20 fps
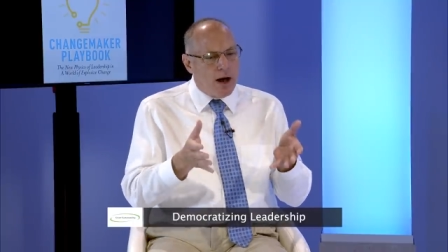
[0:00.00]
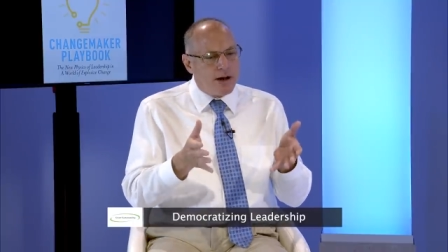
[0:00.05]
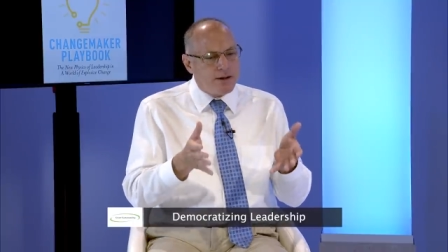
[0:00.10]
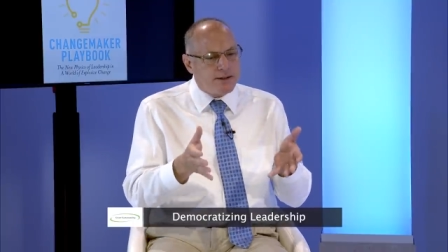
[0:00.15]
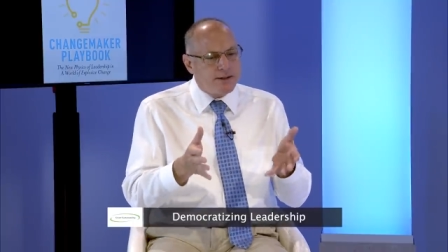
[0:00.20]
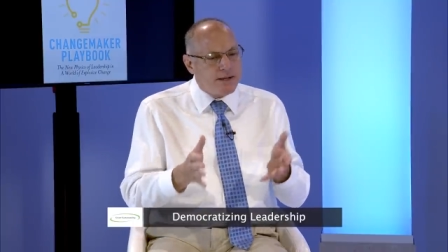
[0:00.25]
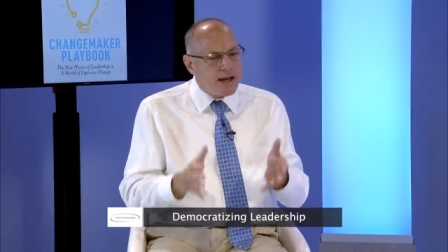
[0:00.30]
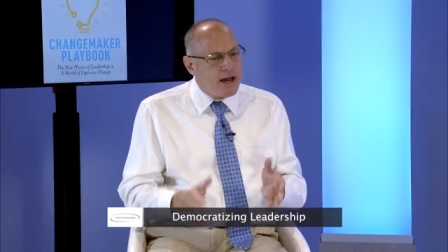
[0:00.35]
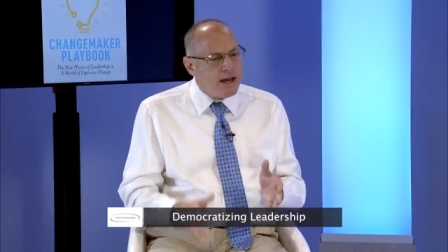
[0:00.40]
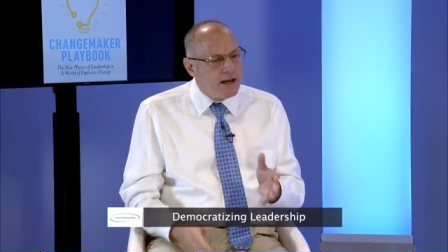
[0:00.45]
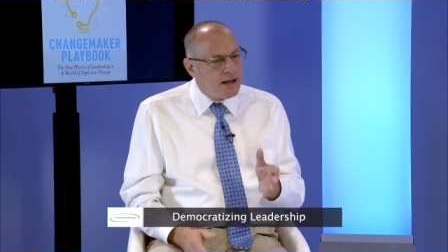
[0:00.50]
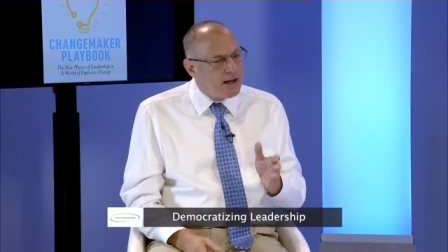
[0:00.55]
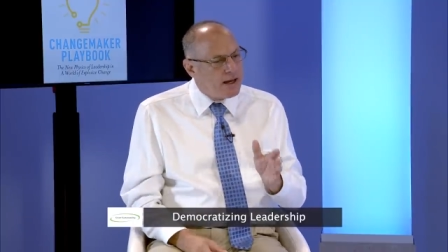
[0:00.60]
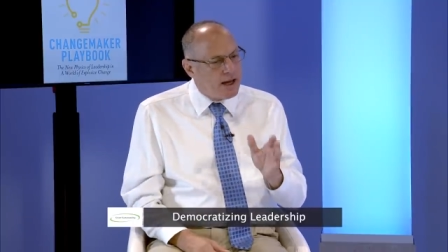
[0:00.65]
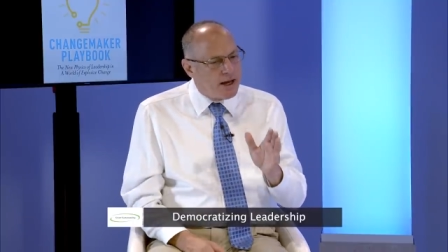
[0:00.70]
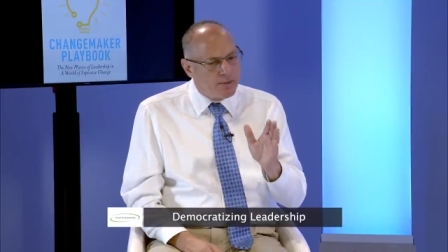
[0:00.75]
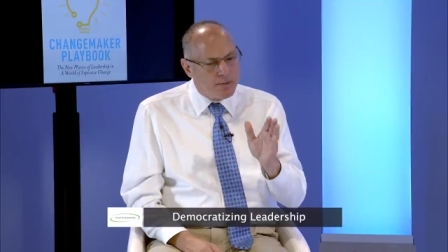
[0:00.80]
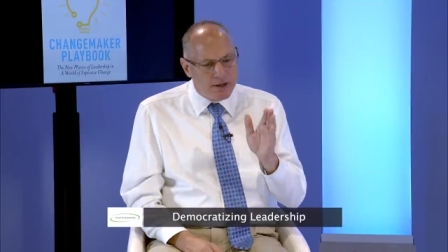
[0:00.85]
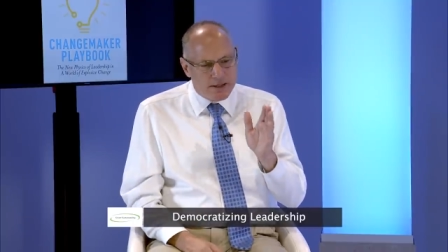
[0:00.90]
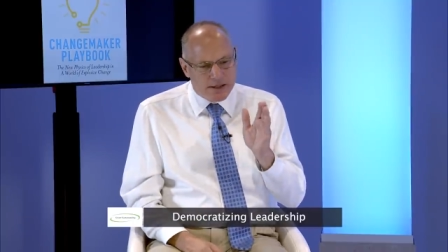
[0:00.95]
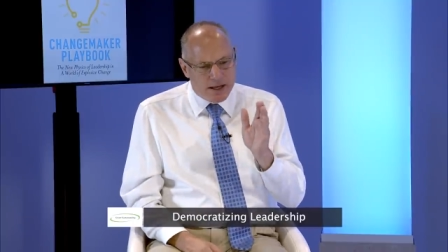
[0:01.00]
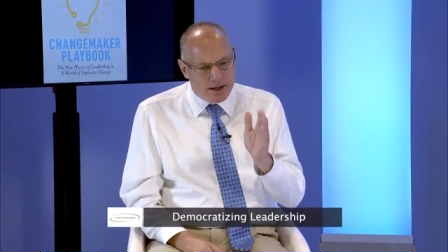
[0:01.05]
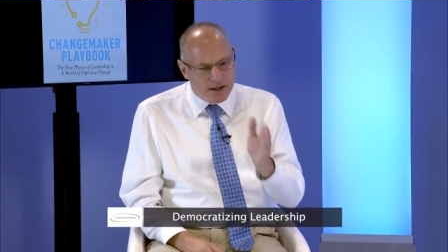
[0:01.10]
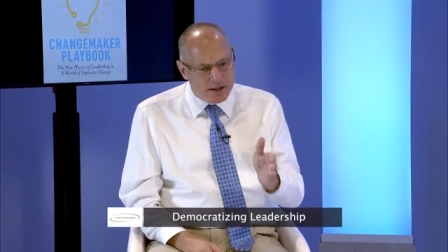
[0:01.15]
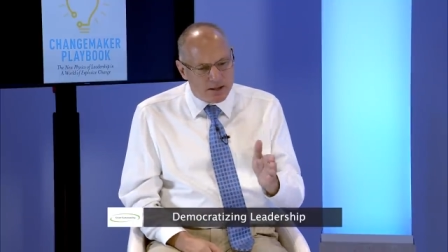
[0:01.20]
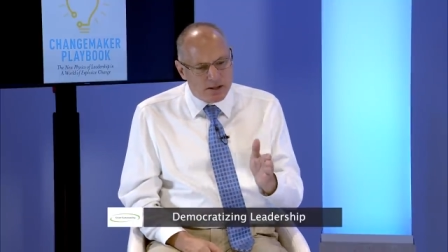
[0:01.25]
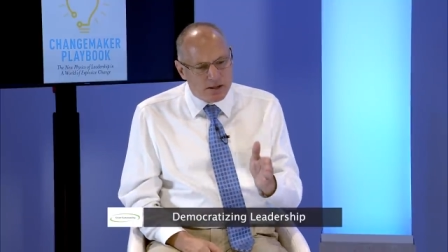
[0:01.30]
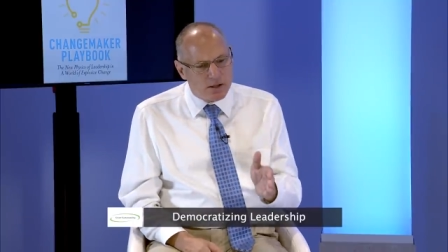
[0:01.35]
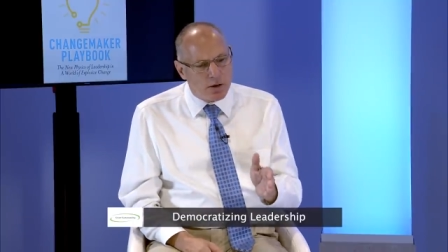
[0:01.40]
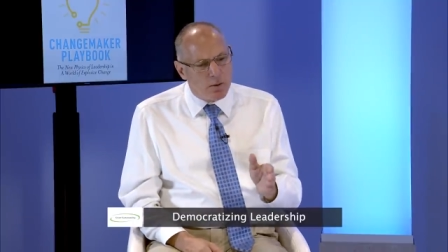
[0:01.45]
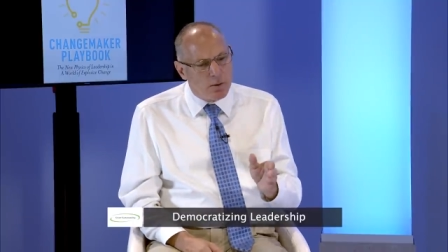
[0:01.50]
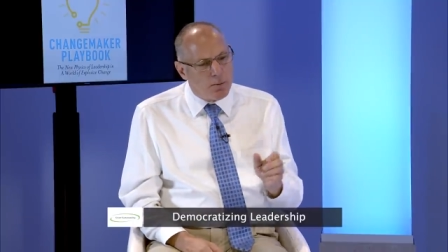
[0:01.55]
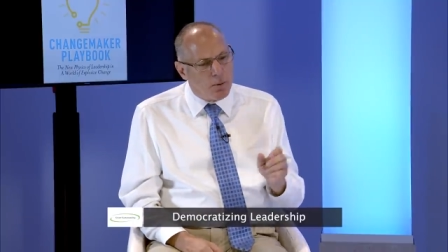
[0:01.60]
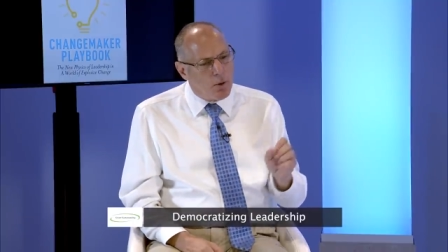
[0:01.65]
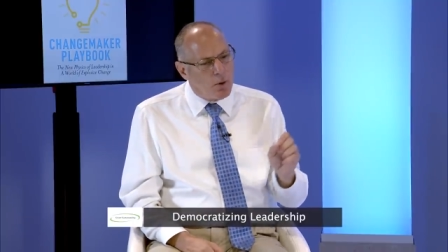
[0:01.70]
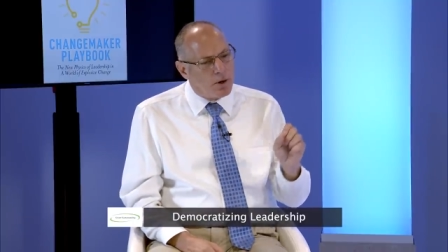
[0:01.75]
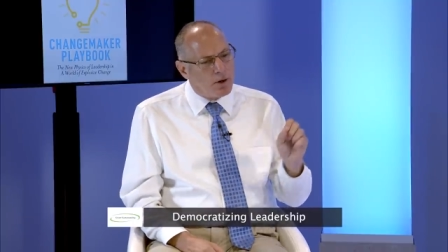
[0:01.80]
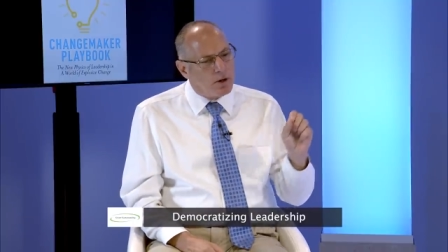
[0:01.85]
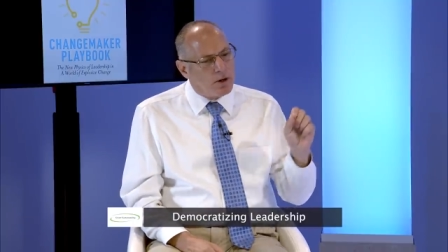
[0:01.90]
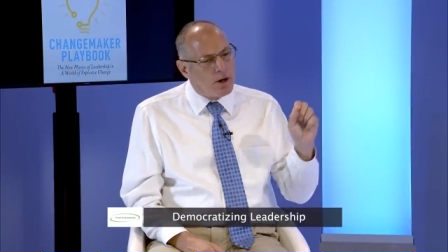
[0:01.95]
I'll say it again because I think it's so
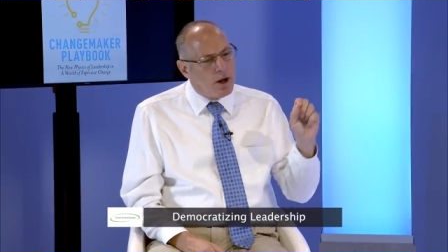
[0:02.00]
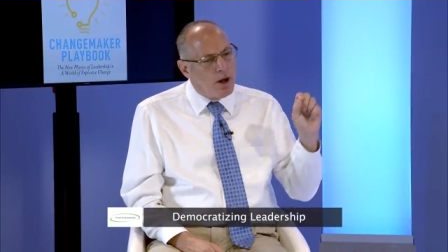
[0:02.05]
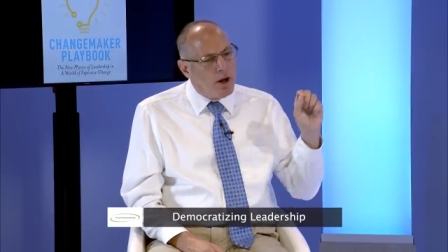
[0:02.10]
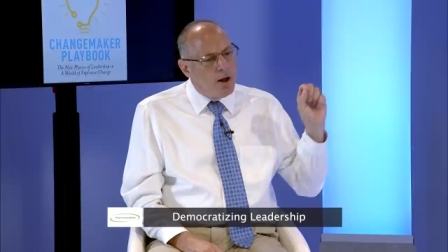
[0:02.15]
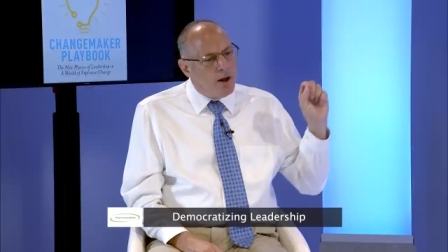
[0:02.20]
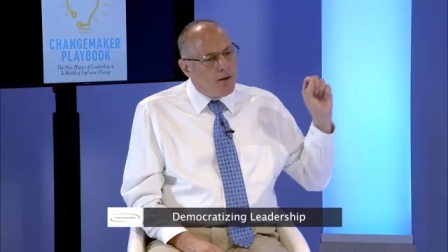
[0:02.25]
important.